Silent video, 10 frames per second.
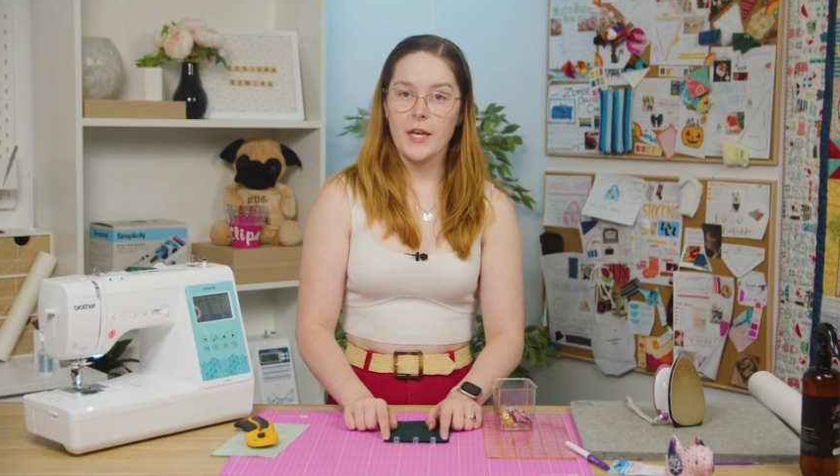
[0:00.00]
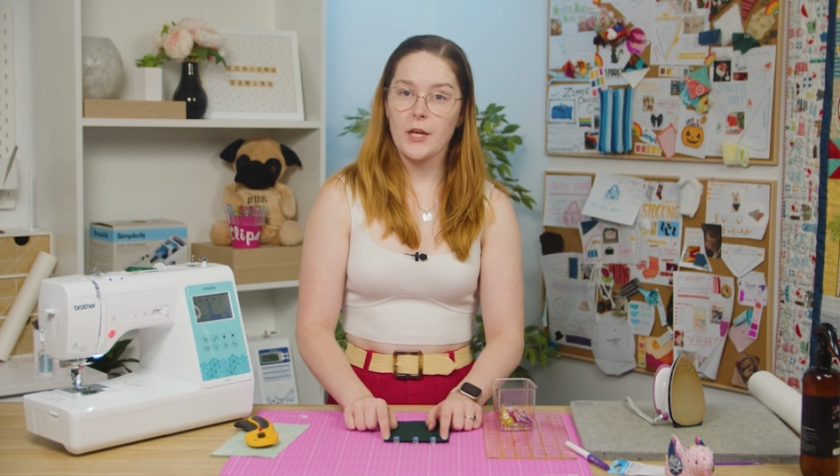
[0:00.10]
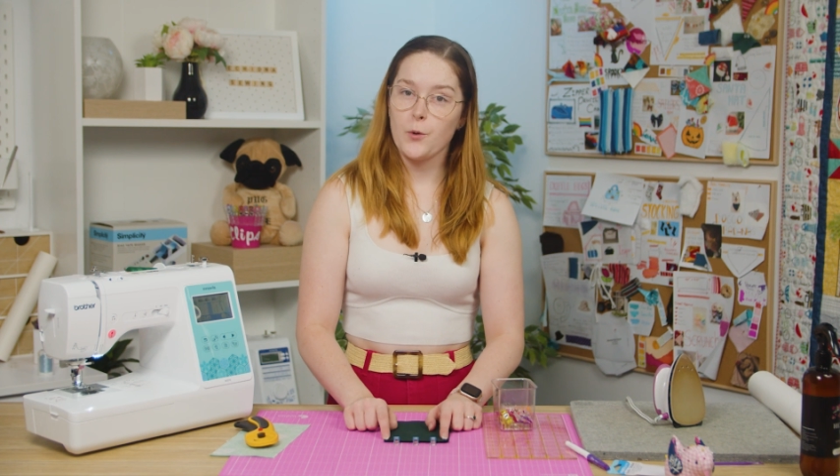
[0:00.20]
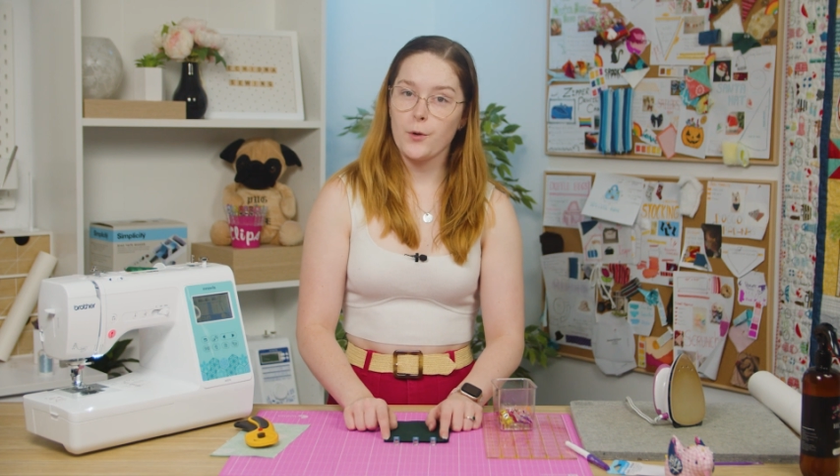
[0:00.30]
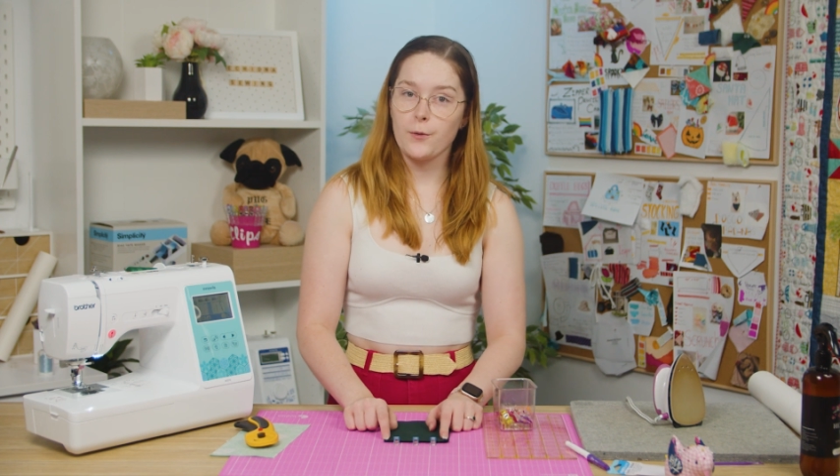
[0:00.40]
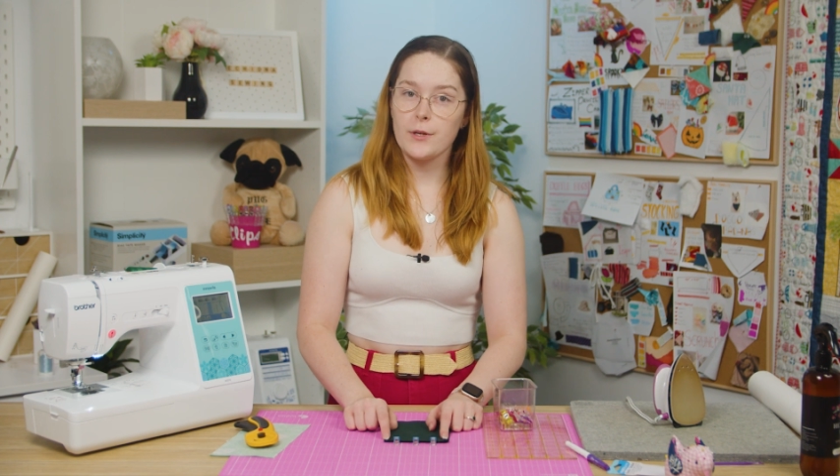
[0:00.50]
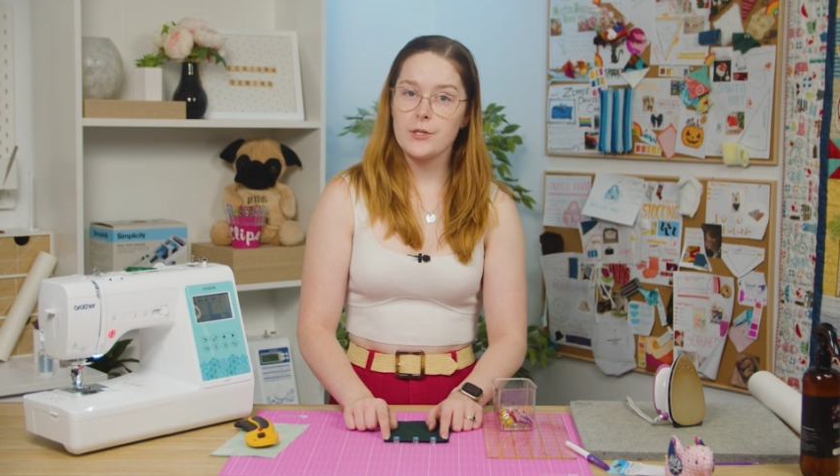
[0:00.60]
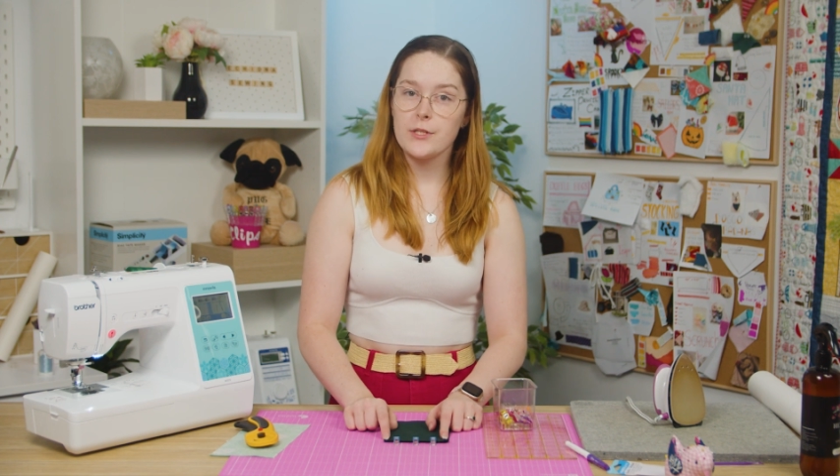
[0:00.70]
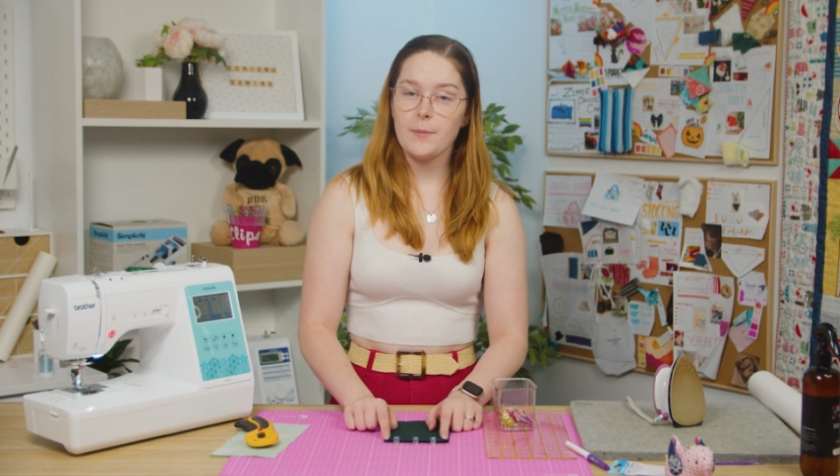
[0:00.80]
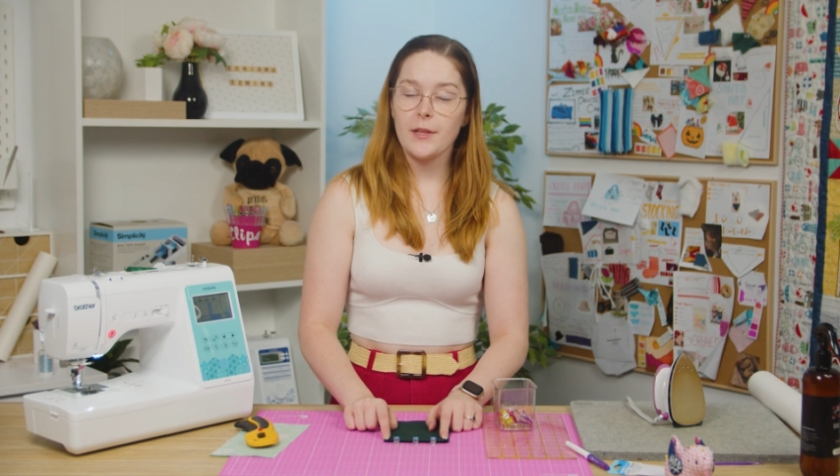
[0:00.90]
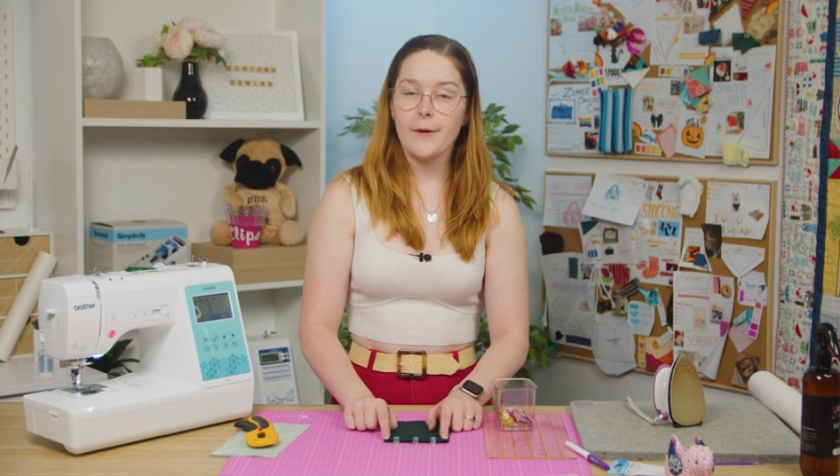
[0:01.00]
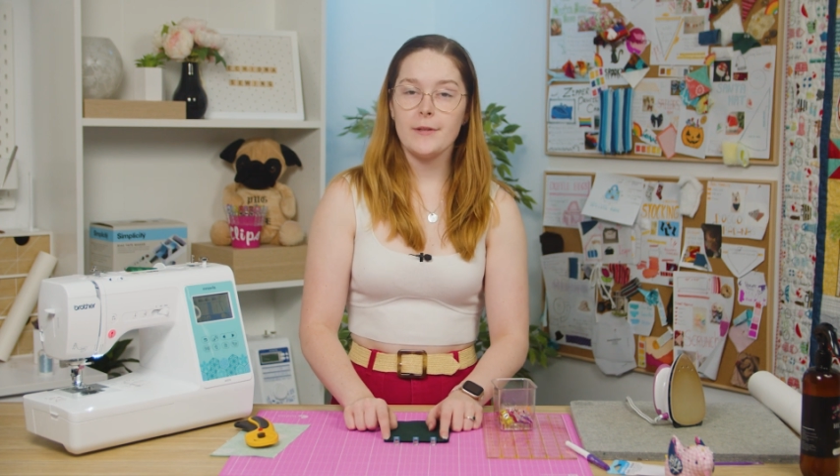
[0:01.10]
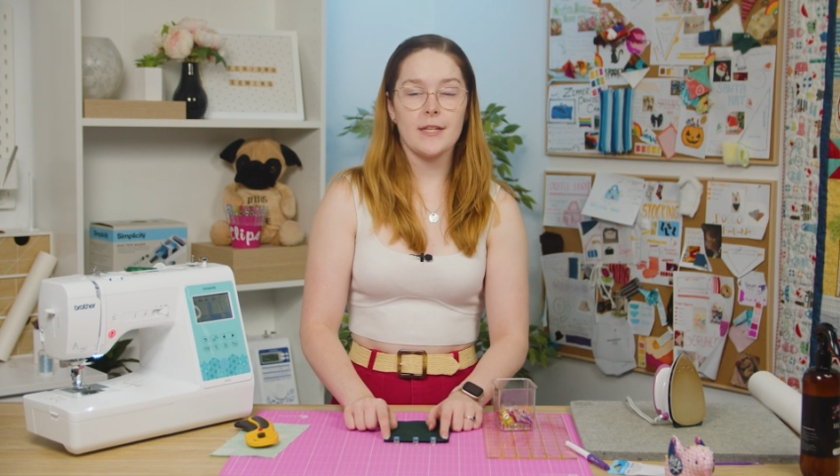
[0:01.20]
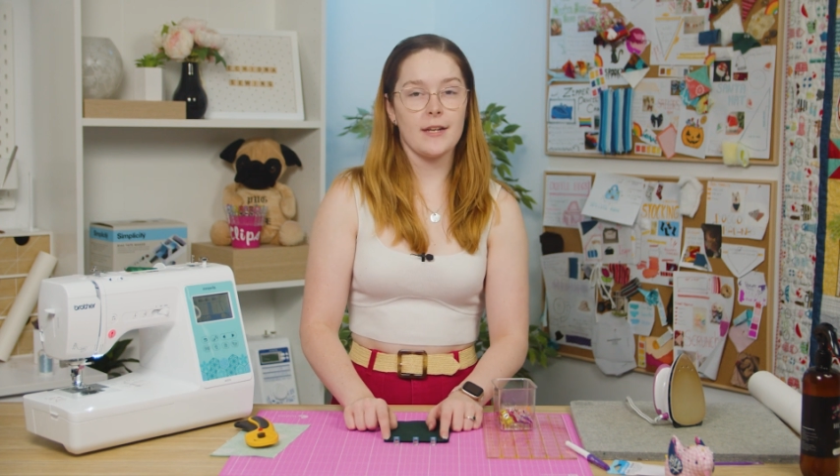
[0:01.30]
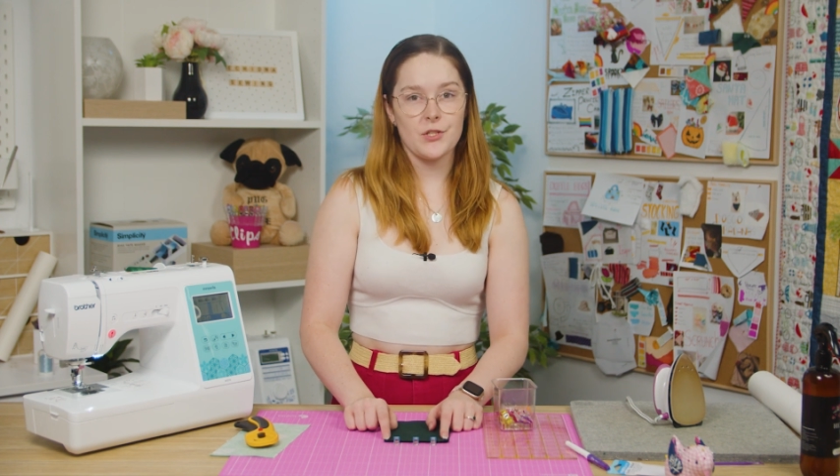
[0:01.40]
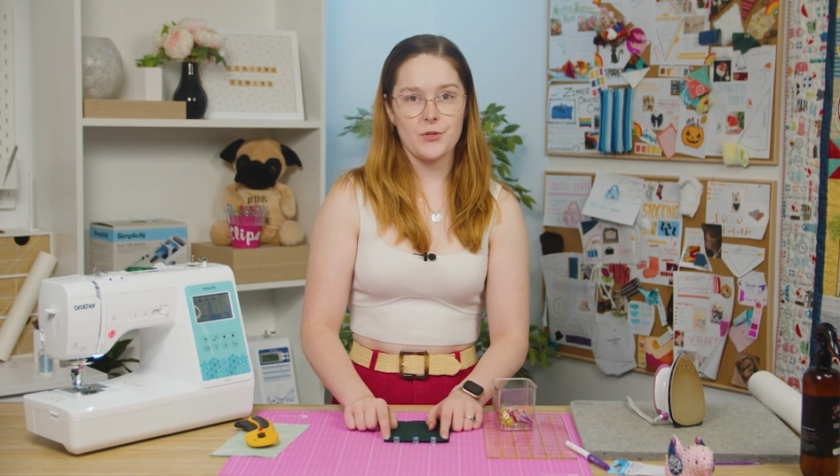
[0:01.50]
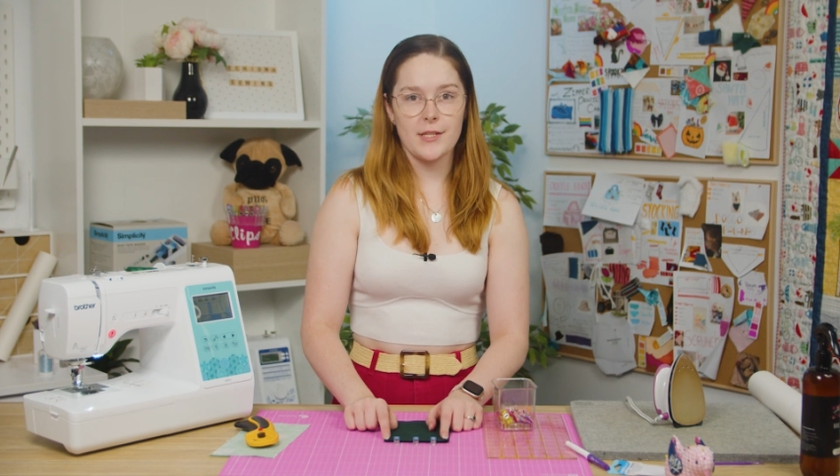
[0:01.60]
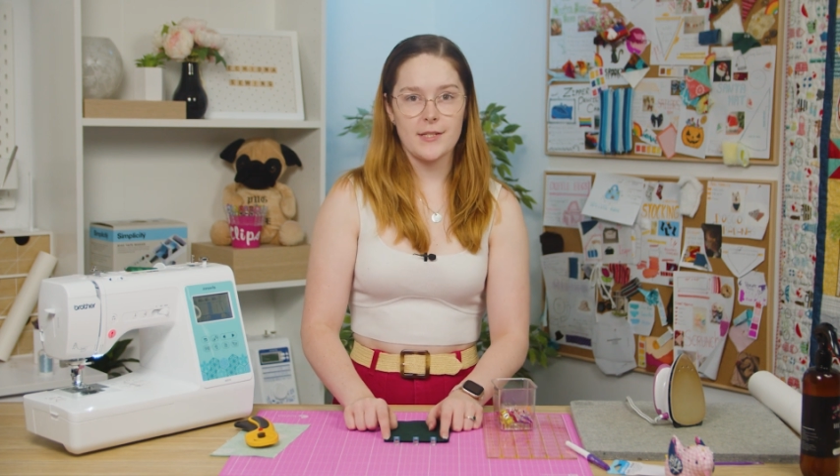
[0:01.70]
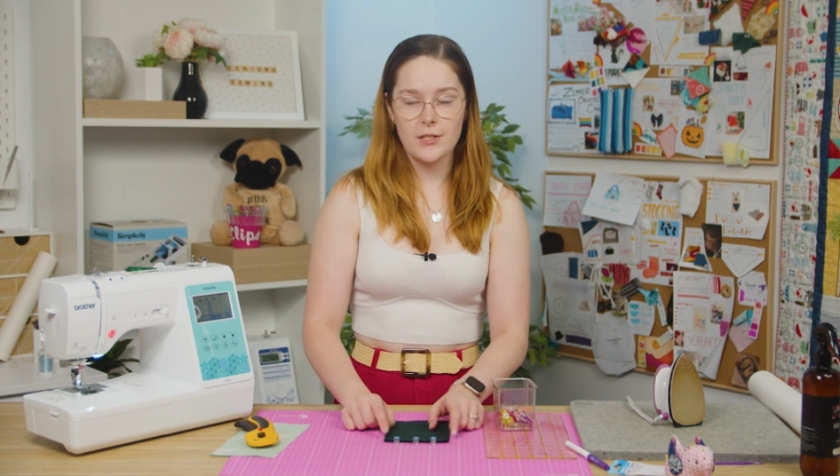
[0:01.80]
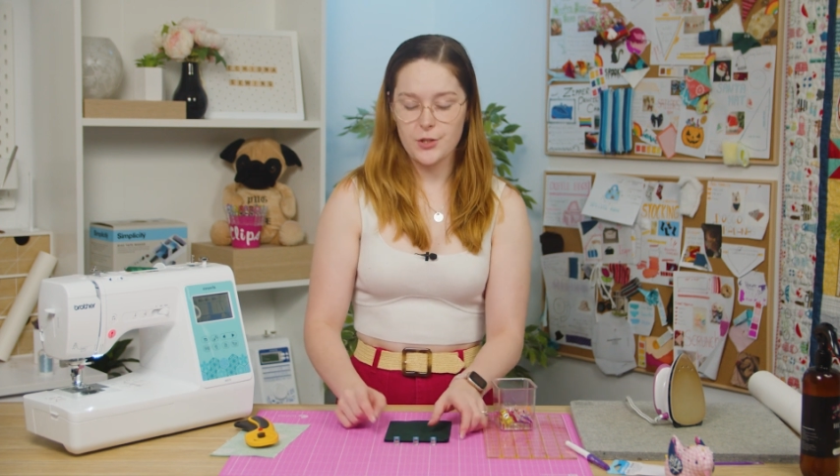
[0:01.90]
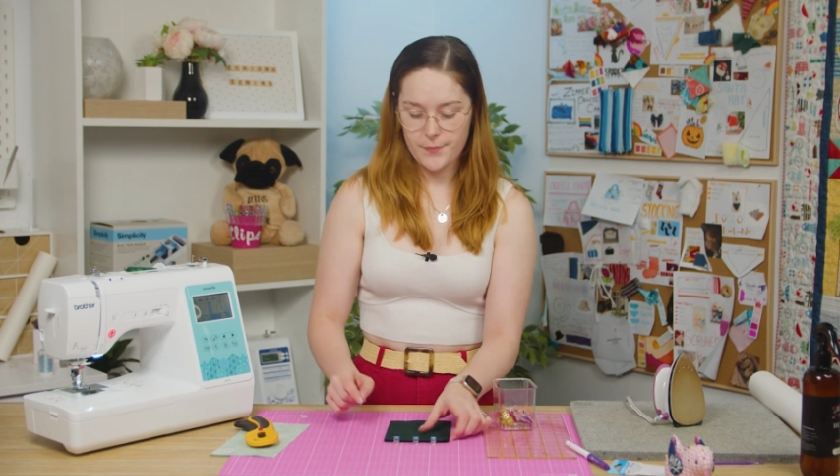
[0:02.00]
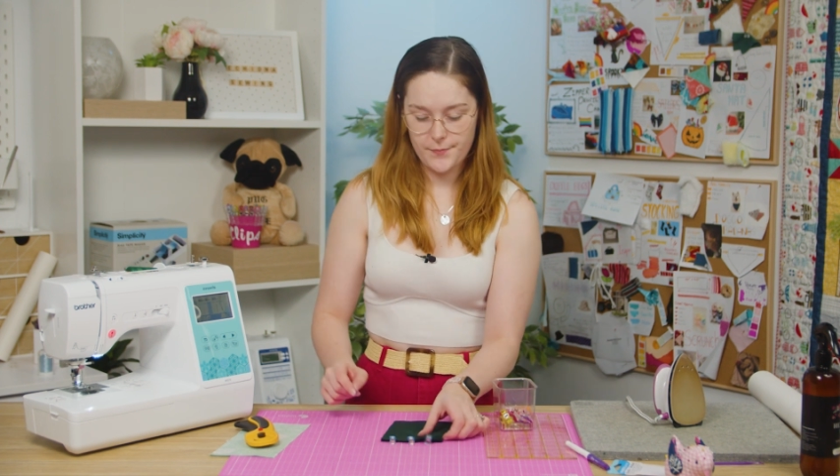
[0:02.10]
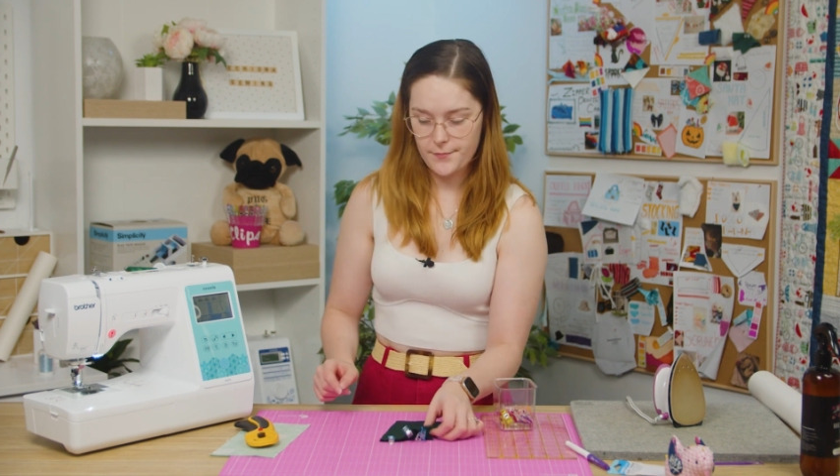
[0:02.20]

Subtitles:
a 1/4 inch seam allowance and a straight stitch.